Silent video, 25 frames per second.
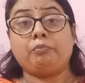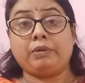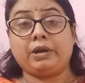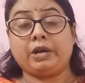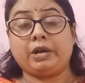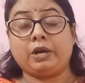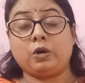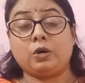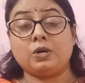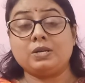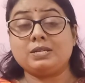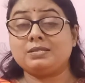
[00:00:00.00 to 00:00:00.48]

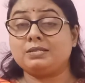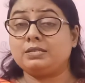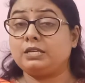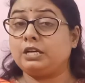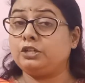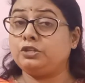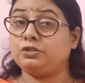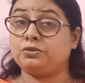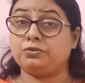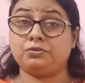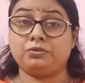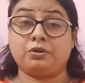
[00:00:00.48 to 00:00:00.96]
because
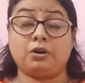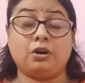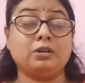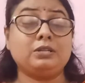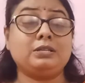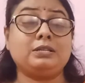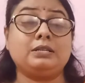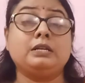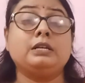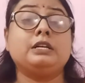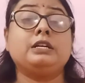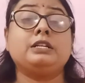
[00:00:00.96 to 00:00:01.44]
they do
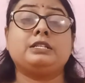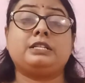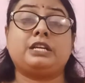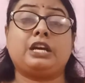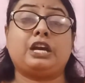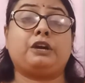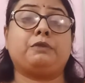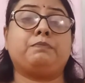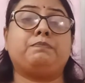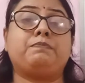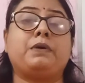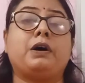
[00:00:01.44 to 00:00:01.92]
not
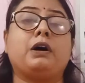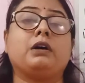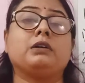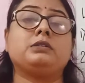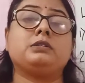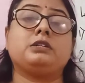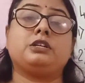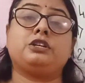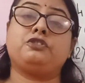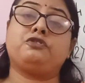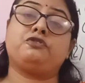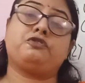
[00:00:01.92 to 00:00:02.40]
take
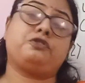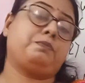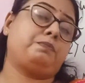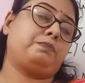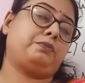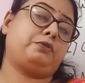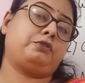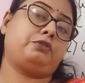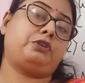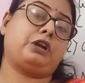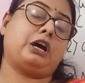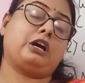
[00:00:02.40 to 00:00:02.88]
part in
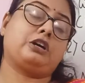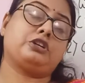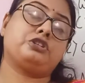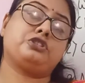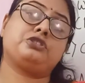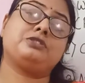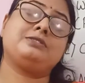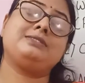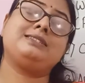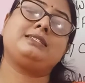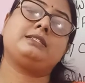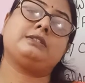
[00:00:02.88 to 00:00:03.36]

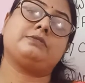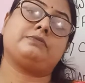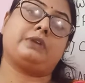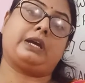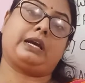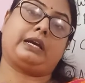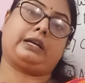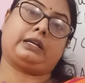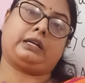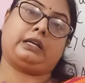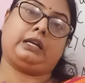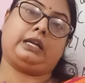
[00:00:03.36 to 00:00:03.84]
reproduction
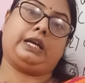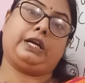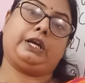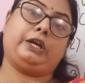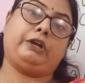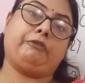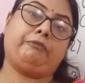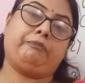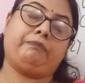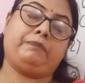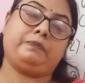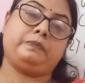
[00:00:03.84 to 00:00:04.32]
directly.